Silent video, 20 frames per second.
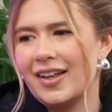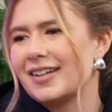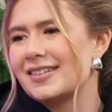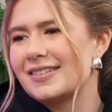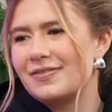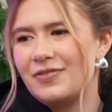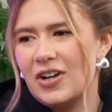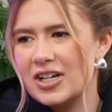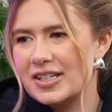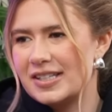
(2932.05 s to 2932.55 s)
Like
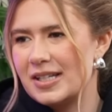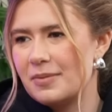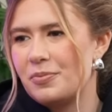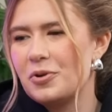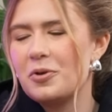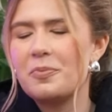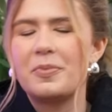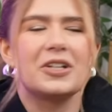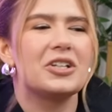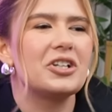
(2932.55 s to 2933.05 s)
it's very
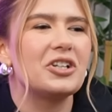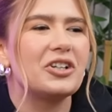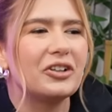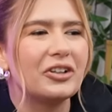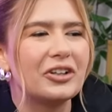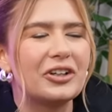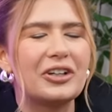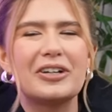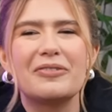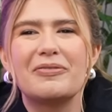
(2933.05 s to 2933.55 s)
simple, but
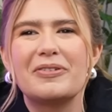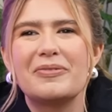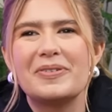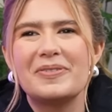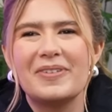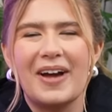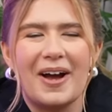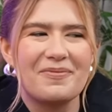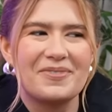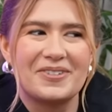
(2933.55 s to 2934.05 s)

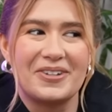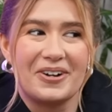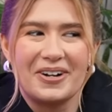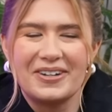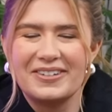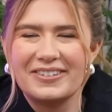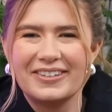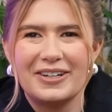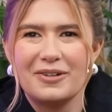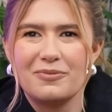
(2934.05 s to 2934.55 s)
literally I'm
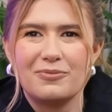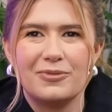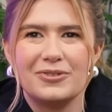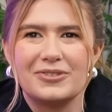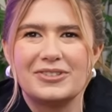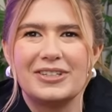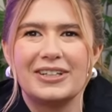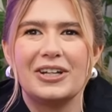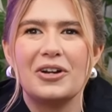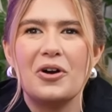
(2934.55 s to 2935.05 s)
sorry, Delaney.
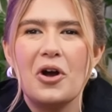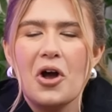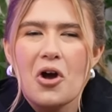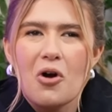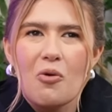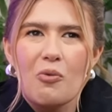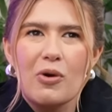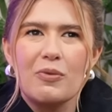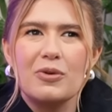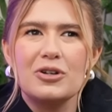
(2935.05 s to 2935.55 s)

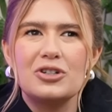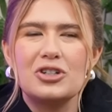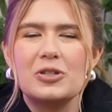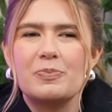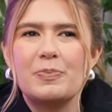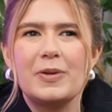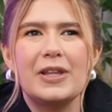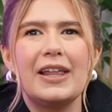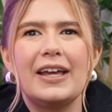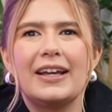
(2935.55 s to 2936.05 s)
We would
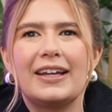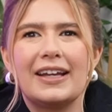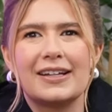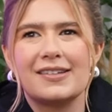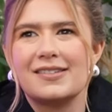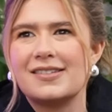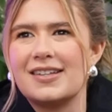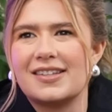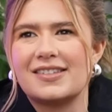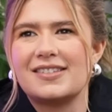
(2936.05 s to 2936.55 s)
just be like
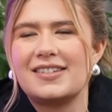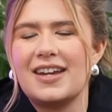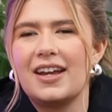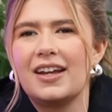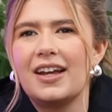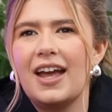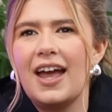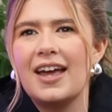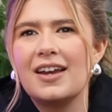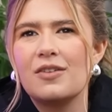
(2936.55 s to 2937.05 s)

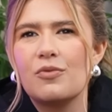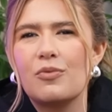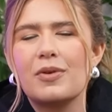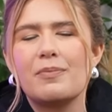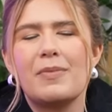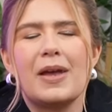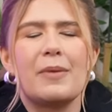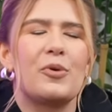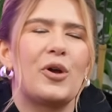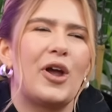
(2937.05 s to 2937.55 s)
existing, and
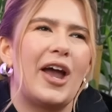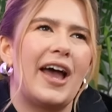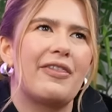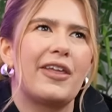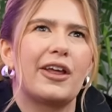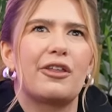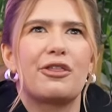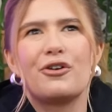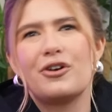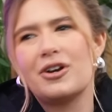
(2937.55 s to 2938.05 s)
we had
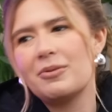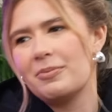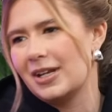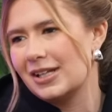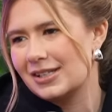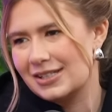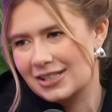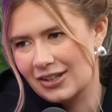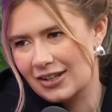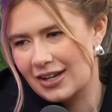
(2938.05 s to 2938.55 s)
like 30
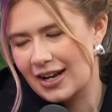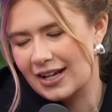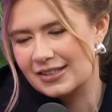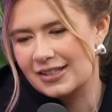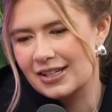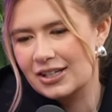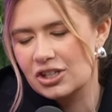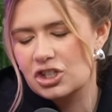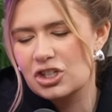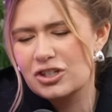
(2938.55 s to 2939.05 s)
minutes till the next
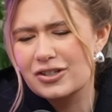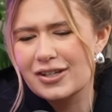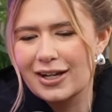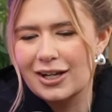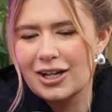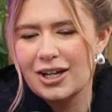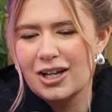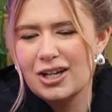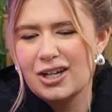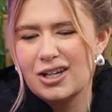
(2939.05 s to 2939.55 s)
thing. She's
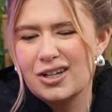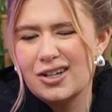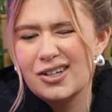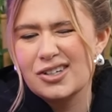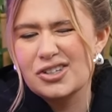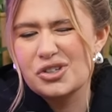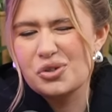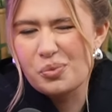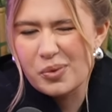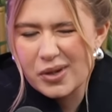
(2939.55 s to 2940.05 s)
like,
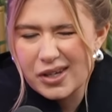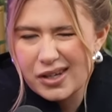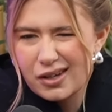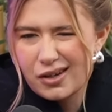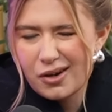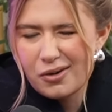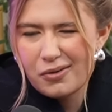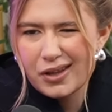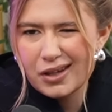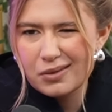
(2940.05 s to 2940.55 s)
should we
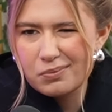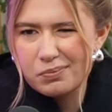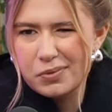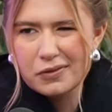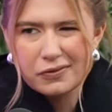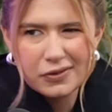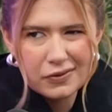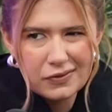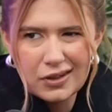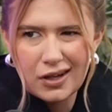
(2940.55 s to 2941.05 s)
go like
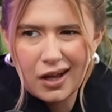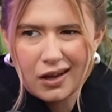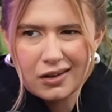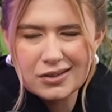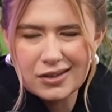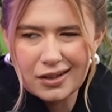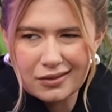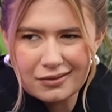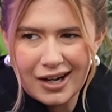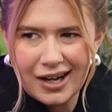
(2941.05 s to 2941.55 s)
put
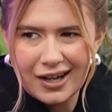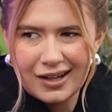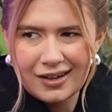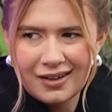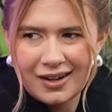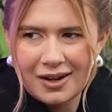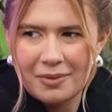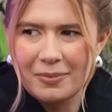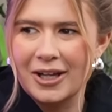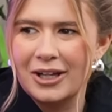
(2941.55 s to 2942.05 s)
$50 on red? And I'm